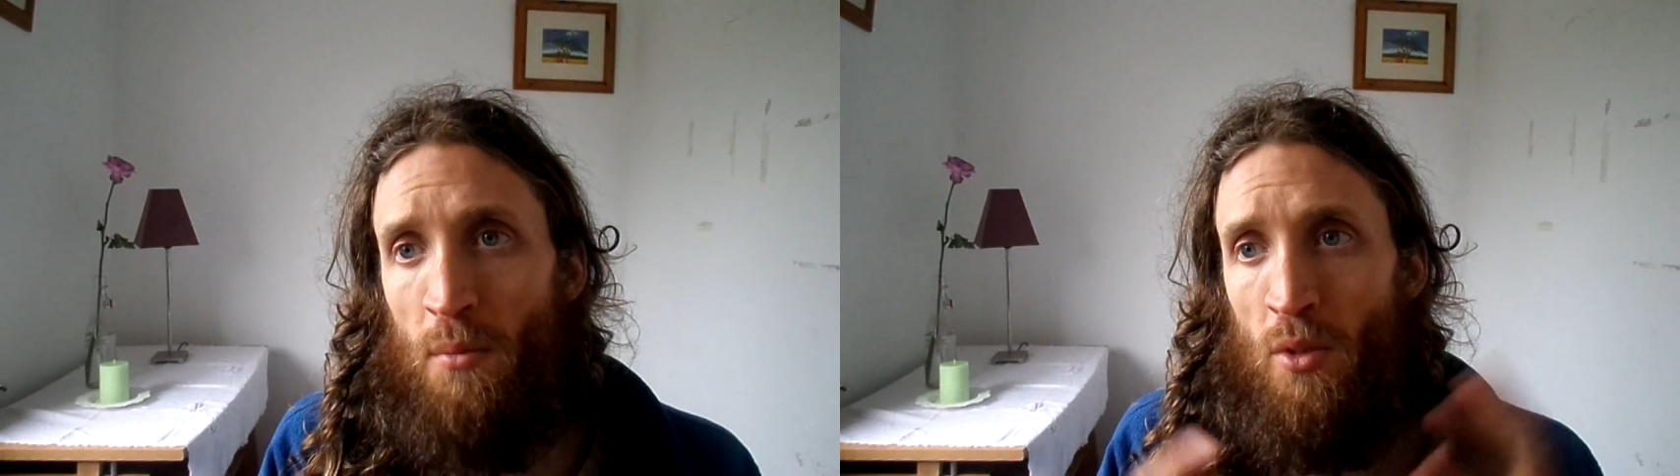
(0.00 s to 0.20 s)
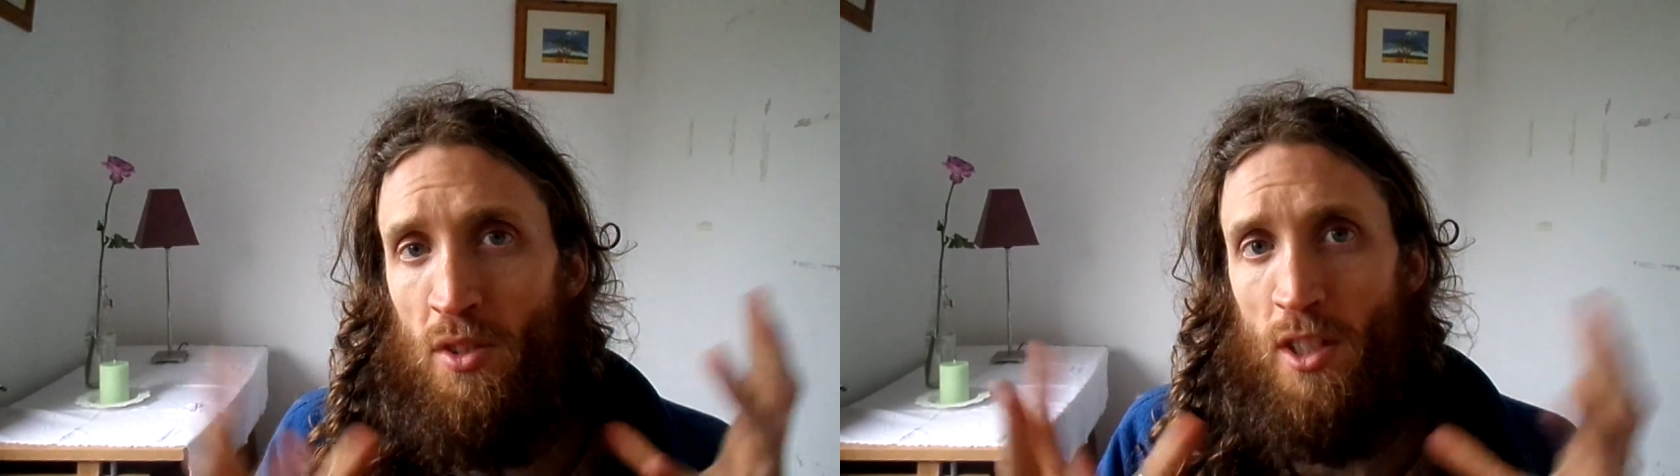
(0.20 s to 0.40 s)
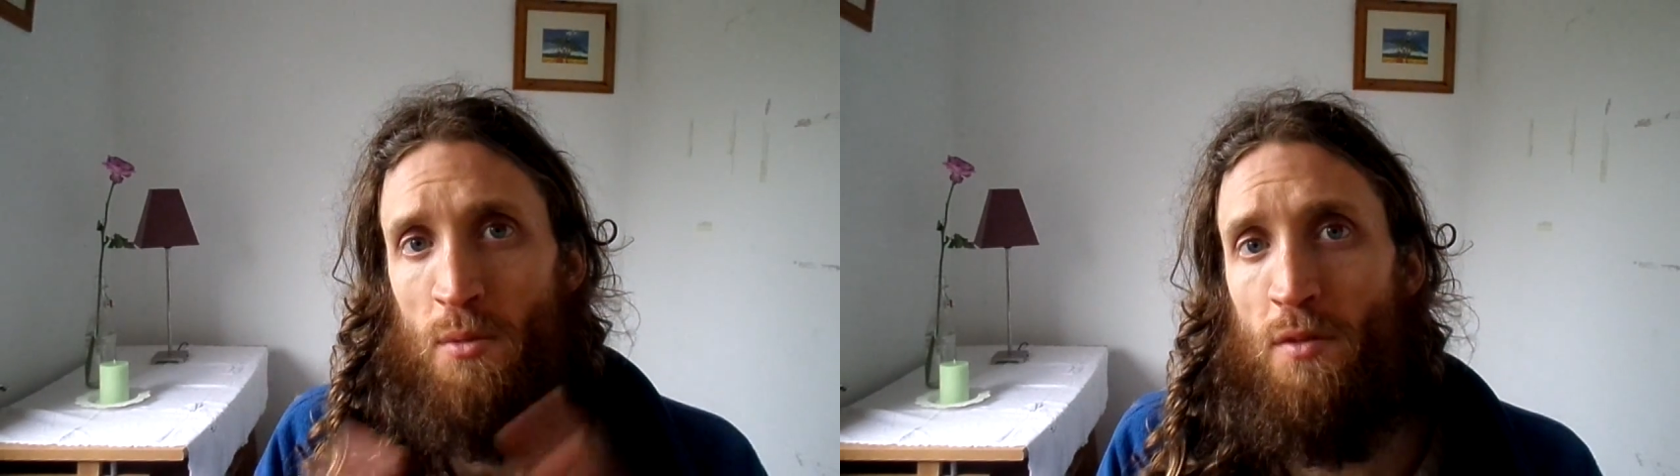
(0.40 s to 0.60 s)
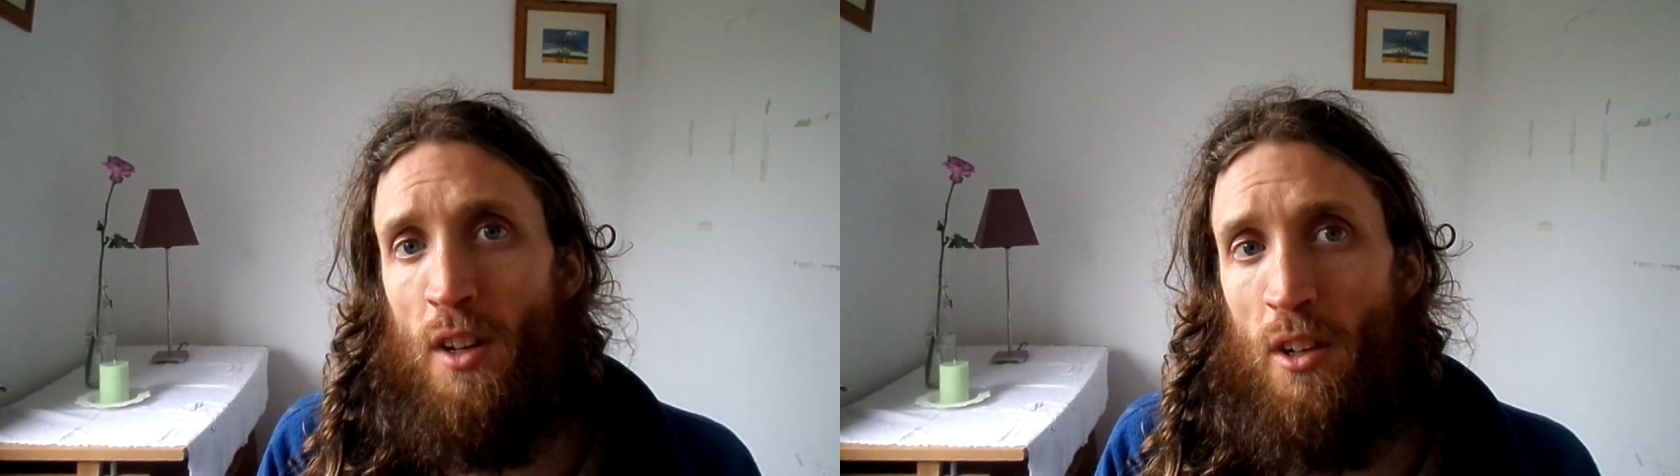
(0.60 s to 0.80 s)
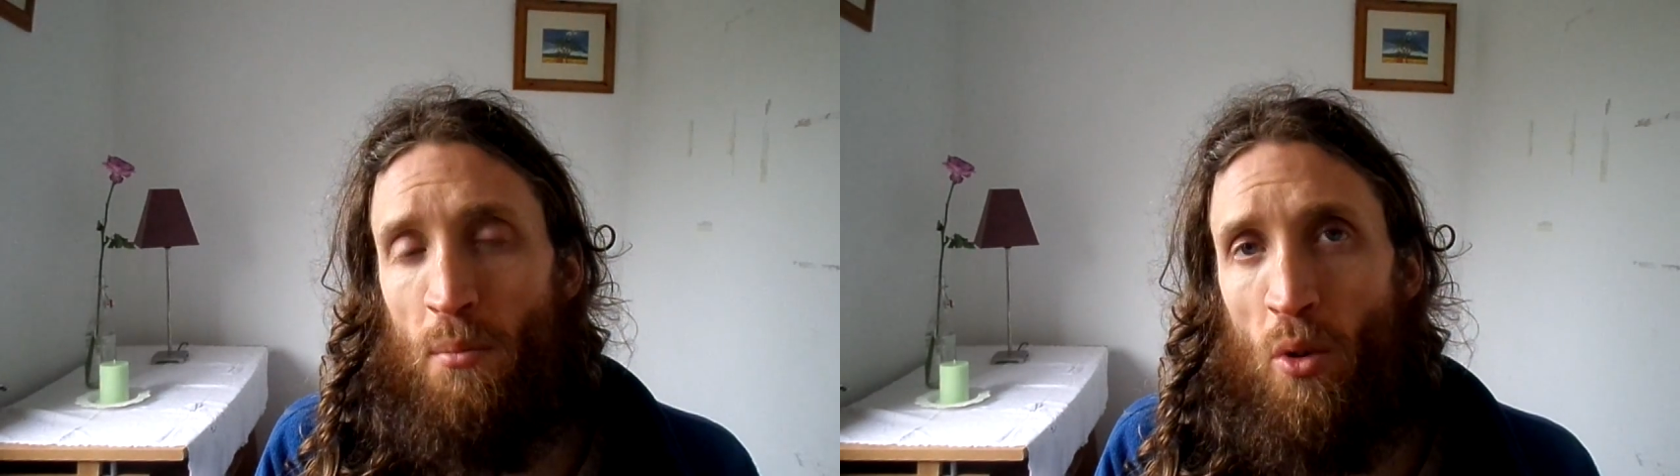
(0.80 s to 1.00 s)
Our immune system is
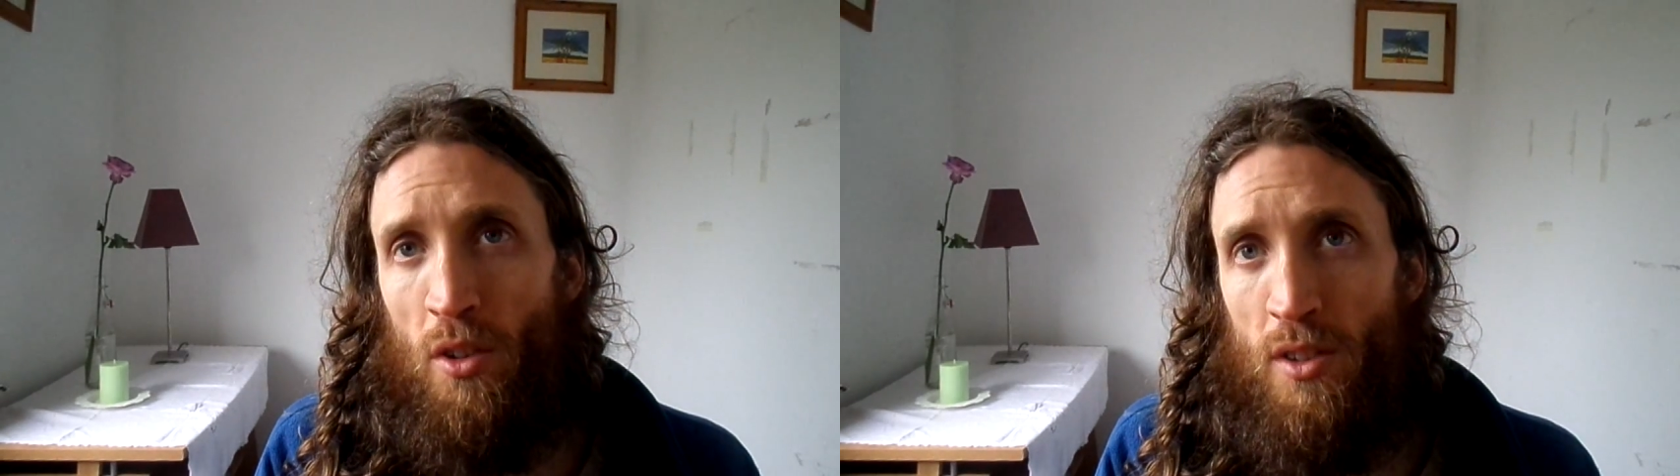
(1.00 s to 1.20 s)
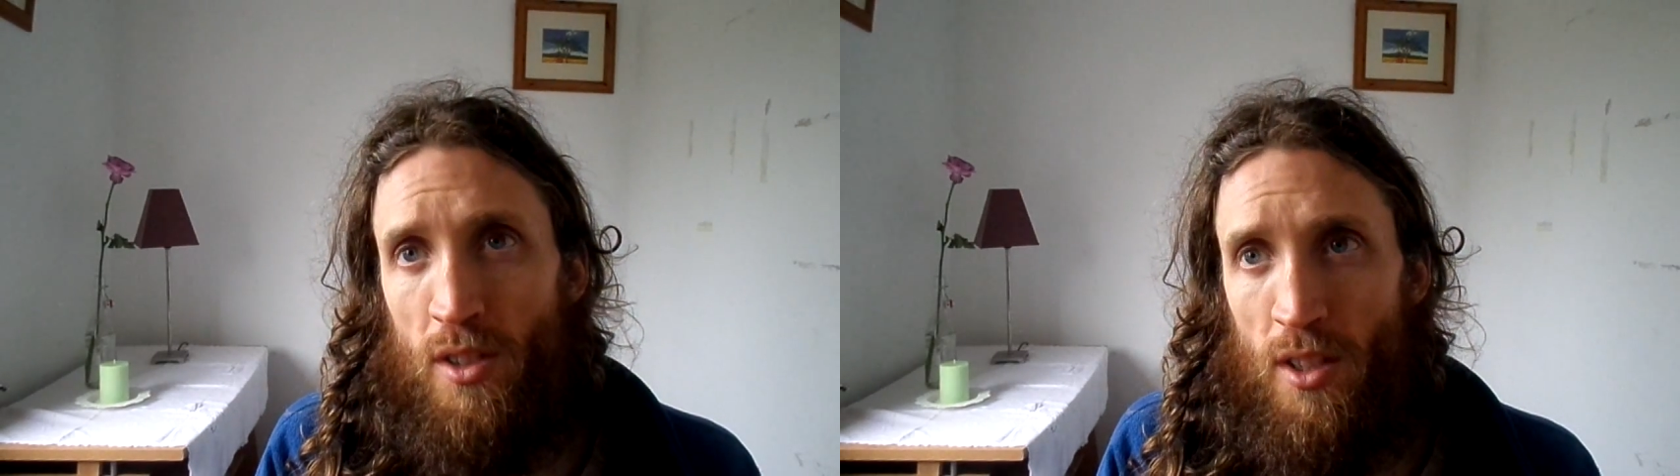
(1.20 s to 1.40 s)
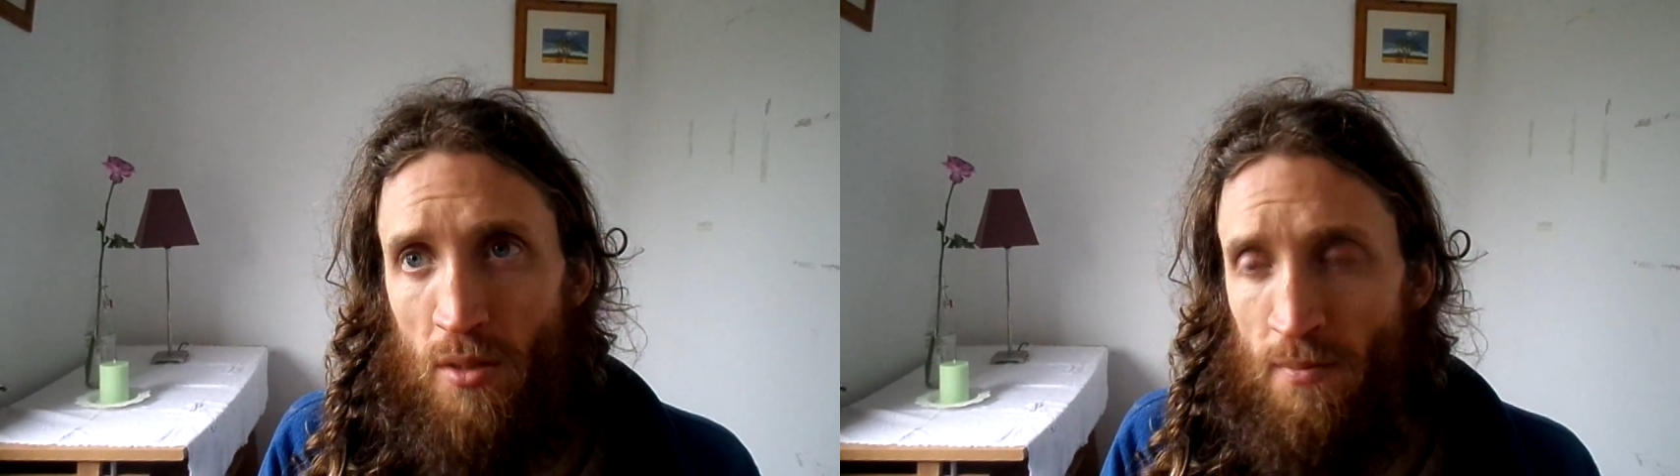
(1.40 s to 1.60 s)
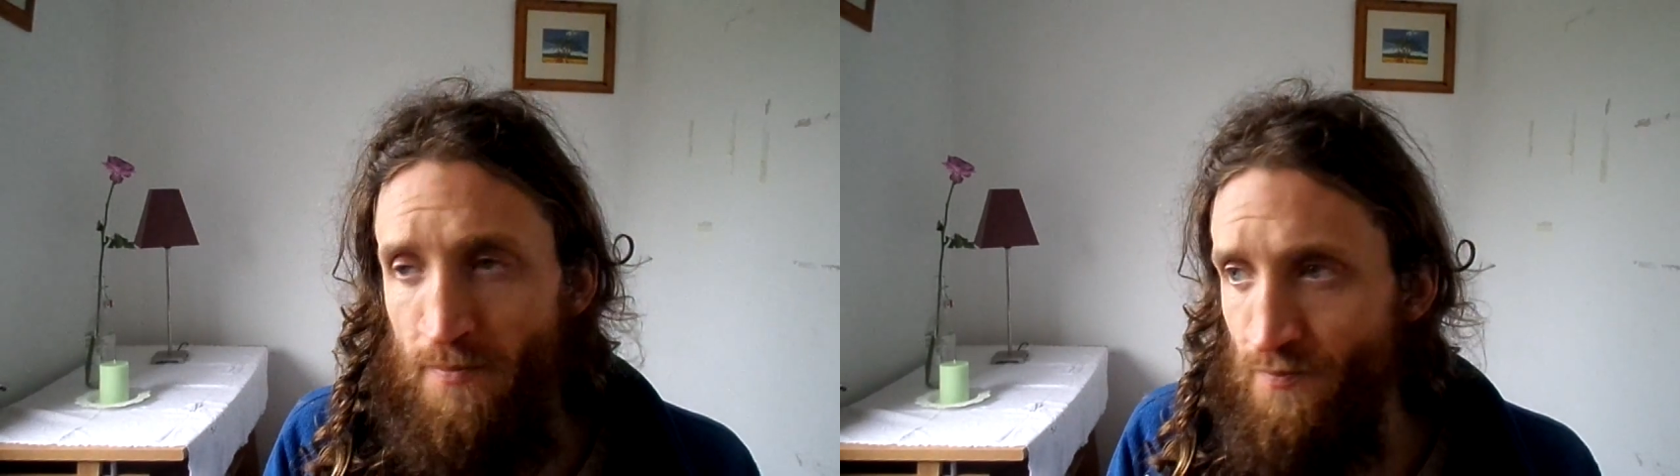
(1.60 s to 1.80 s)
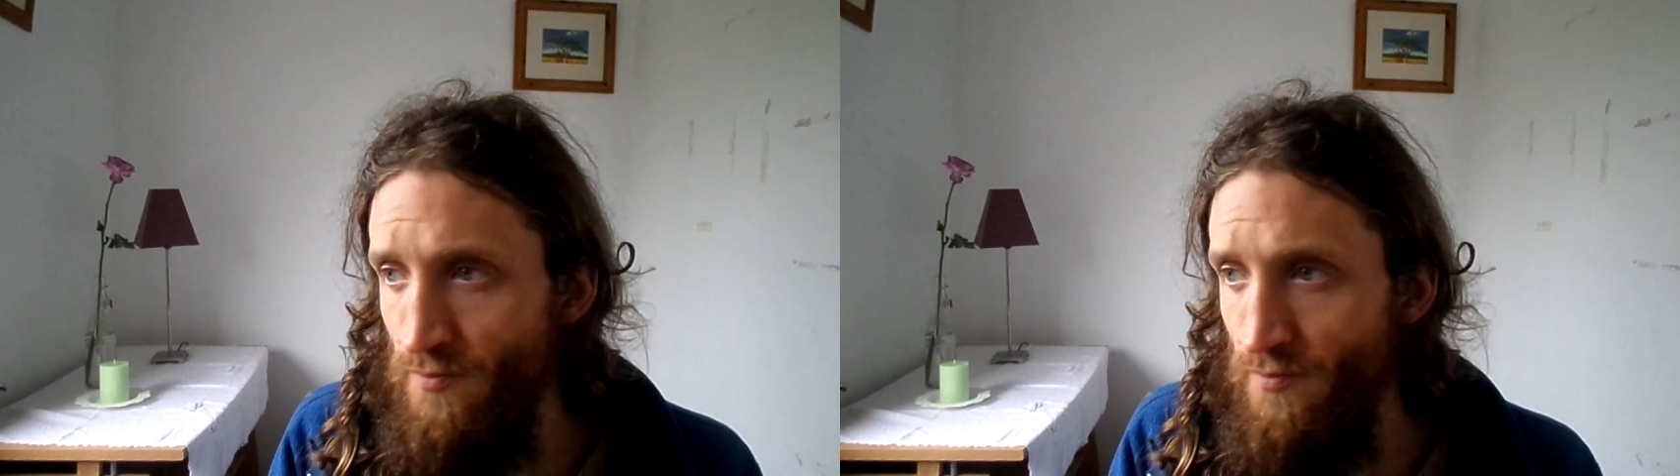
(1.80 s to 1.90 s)
very important system.